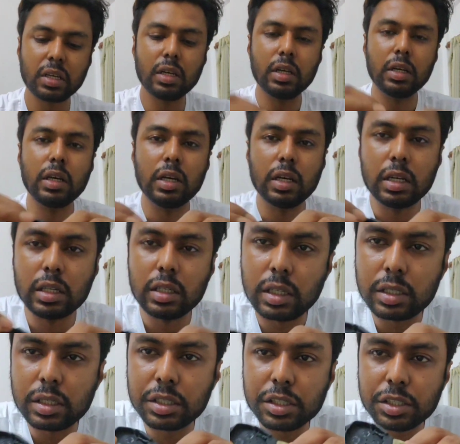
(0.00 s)
it's a
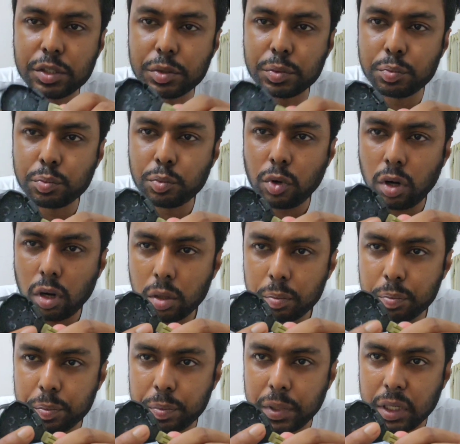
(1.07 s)
small
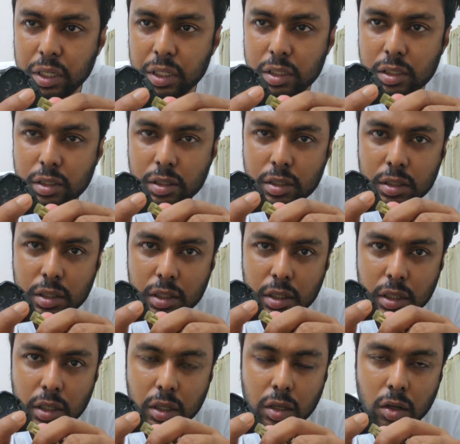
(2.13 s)
piece
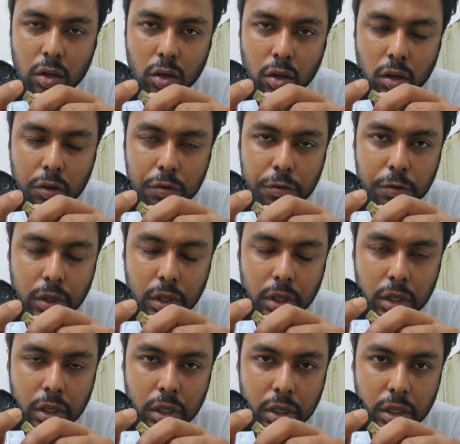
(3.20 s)
of uh,
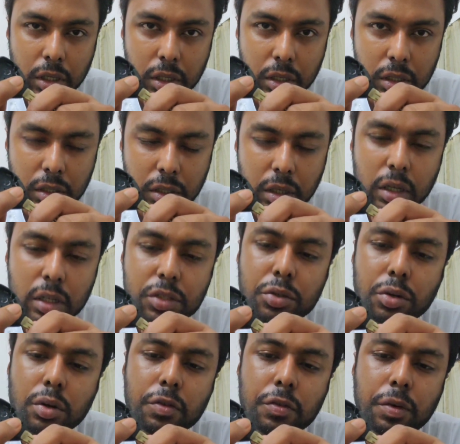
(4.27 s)
a sort of a
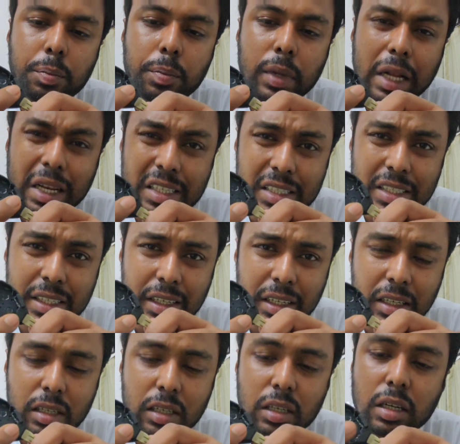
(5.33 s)
plastic
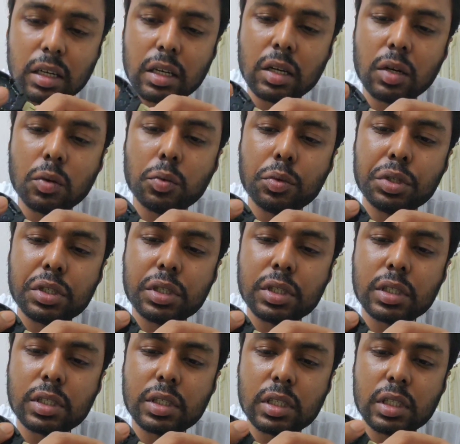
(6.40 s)
which is
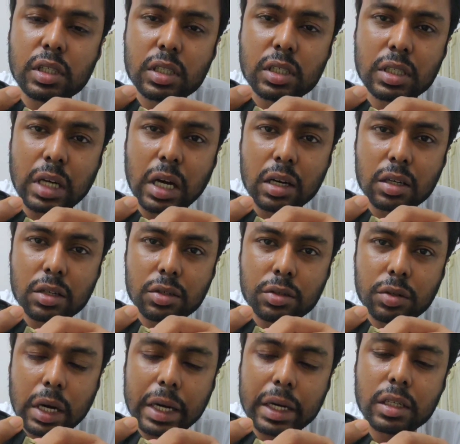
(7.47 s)
stuck right
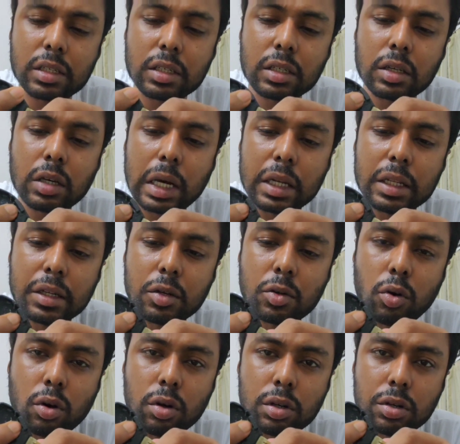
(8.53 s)
at the corner of
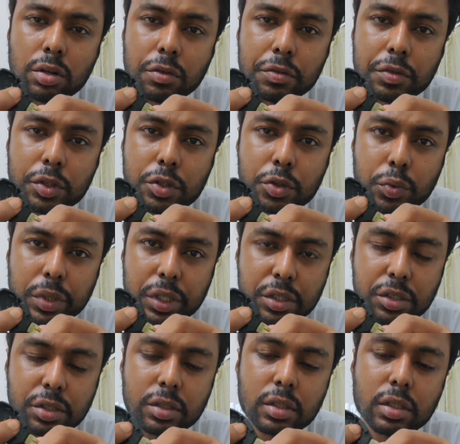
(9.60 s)
your switch.
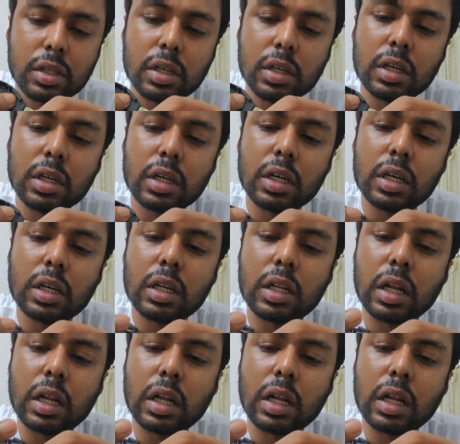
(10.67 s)
Now